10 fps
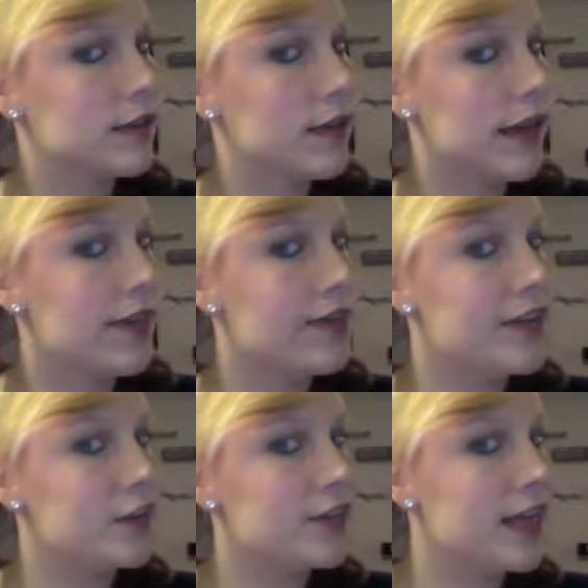And
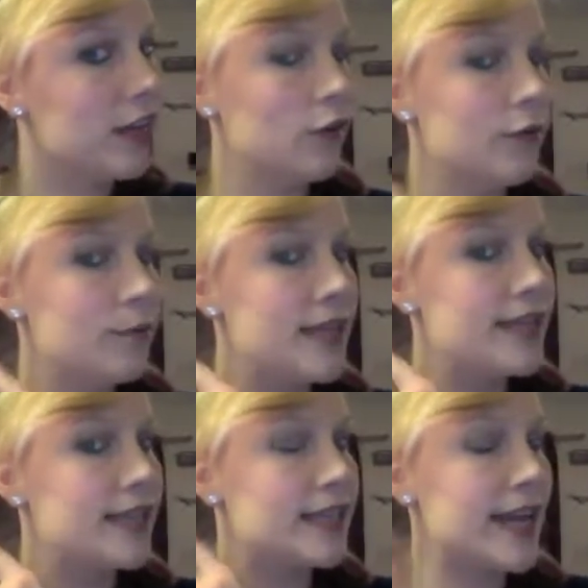then you see that little
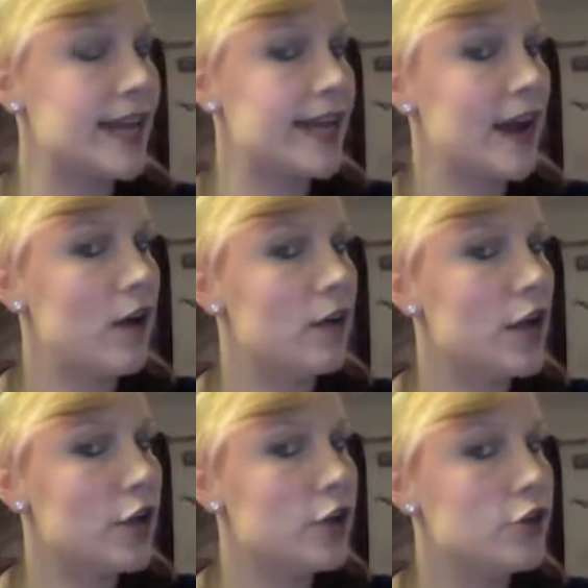piece that's hanging out?
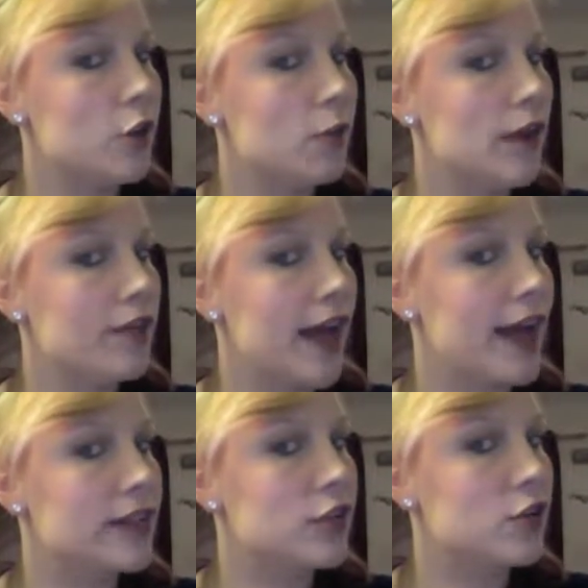You don't want
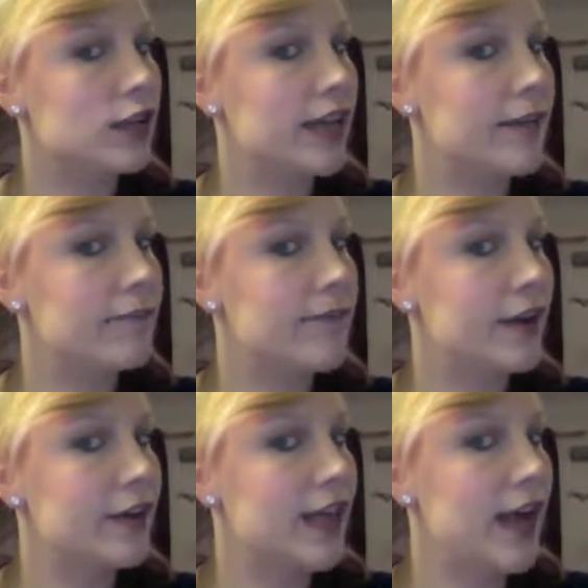that. So you clamp
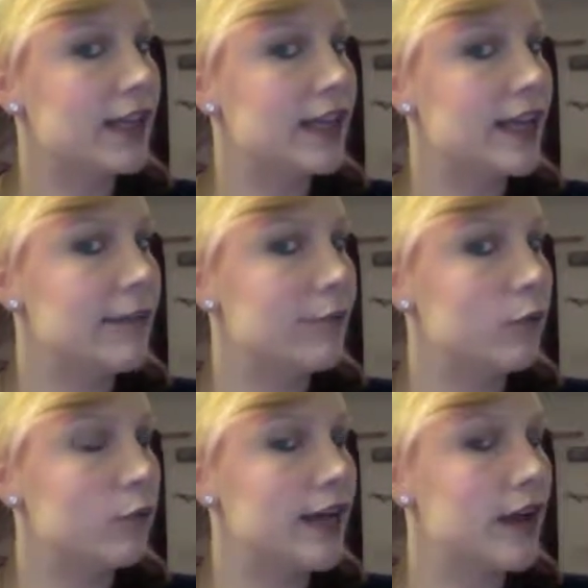very lightly and
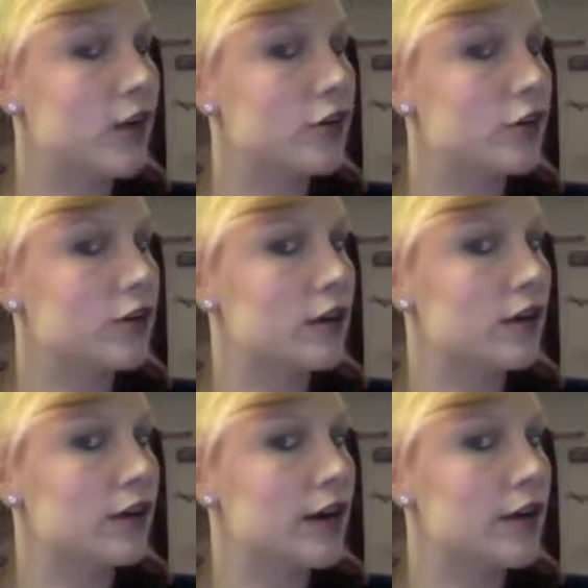pull down on your
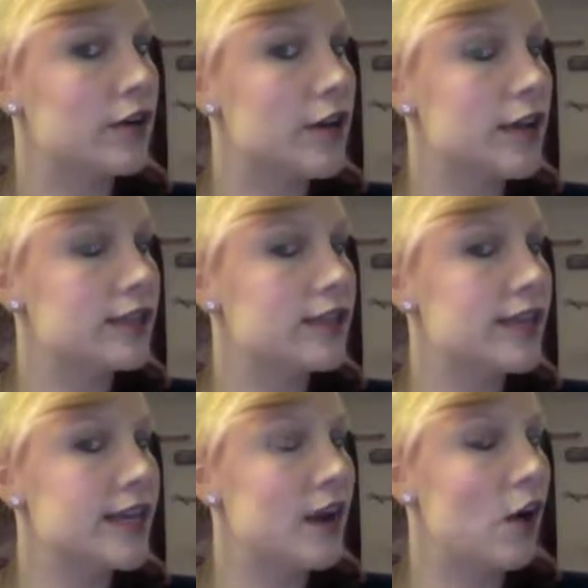curling iron to
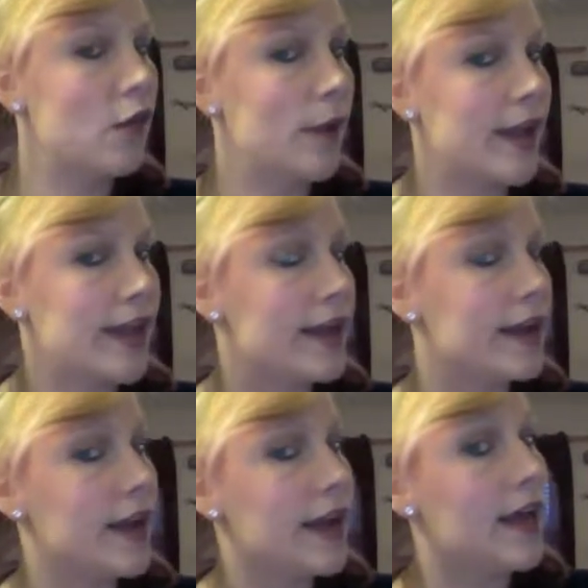get it all the way in.